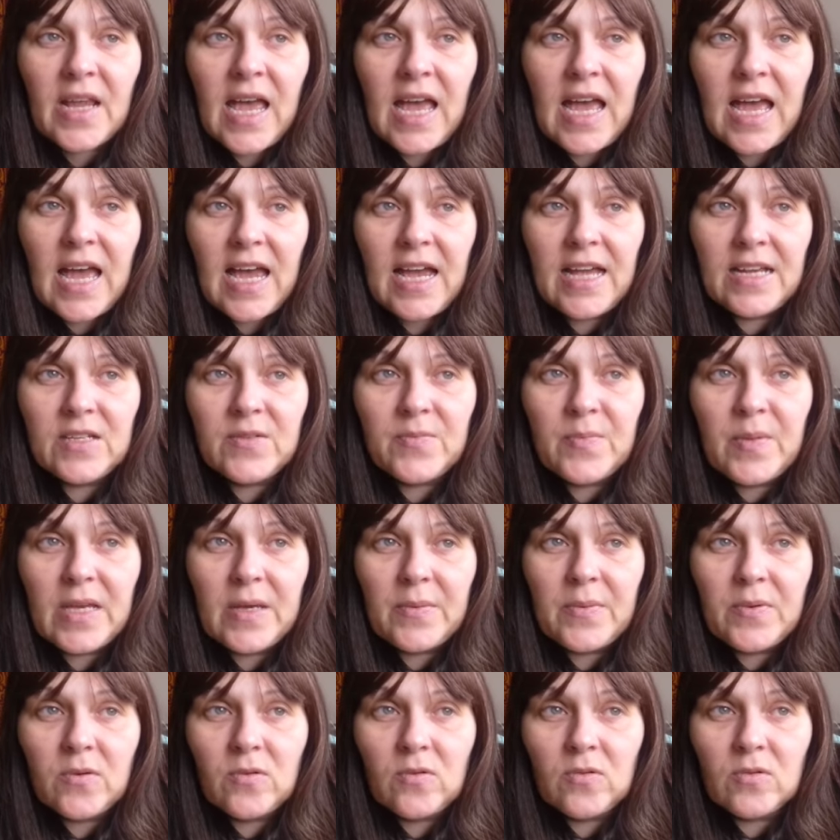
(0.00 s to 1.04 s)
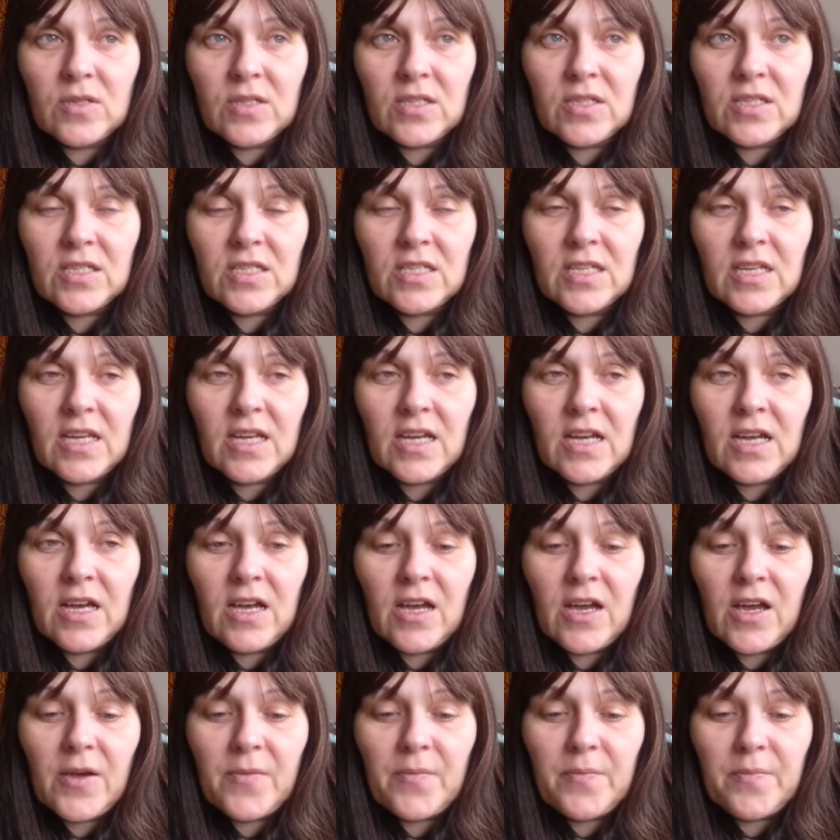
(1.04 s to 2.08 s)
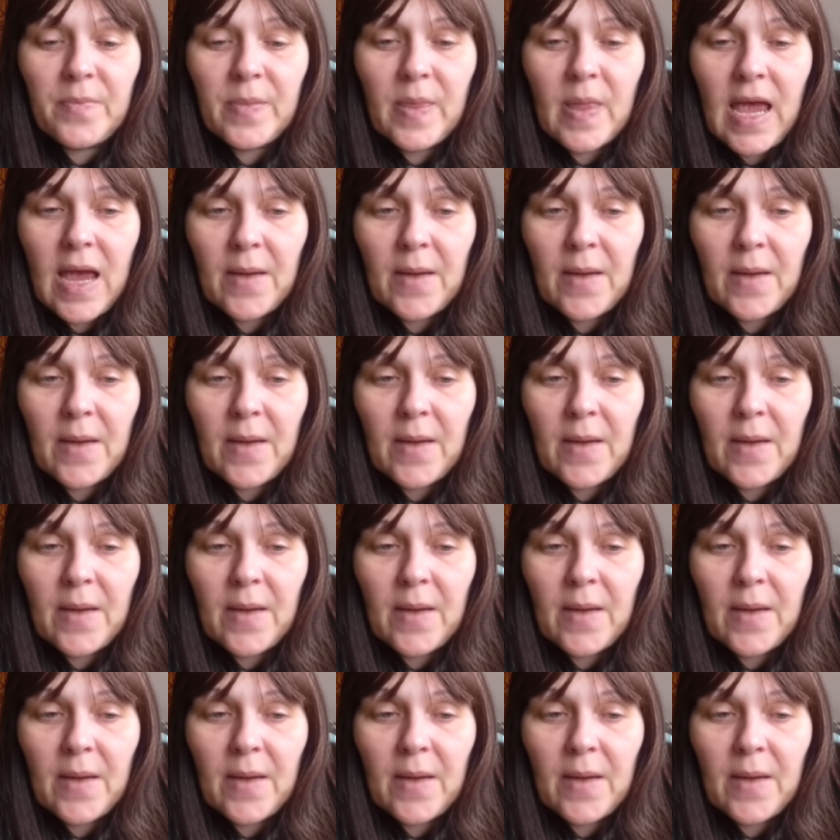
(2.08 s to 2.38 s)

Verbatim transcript: and people's um,